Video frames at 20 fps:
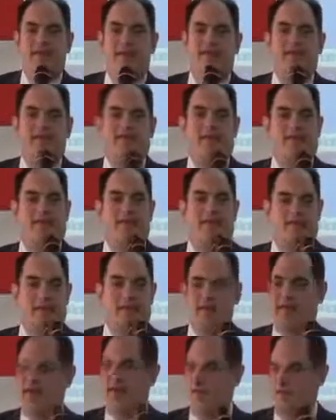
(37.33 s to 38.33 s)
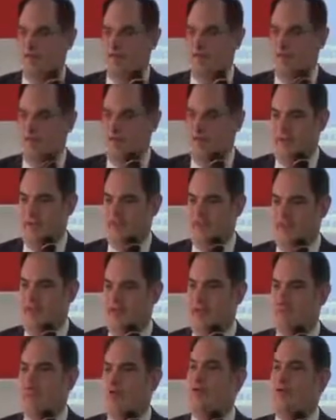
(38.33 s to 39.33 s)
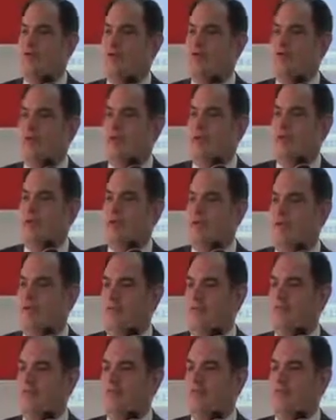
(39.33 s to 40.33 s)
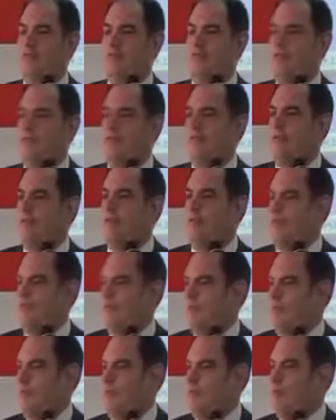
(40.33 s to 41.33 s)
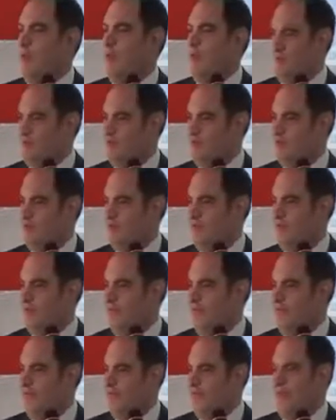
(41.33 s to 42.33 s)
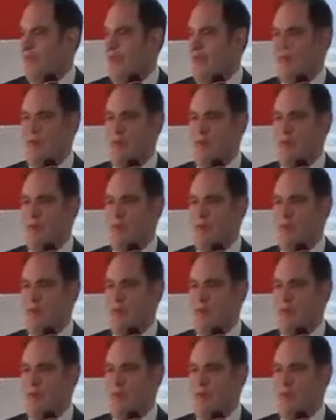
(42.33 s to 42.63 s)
that I speak in English today. You understand English much better than I speak Polish. And I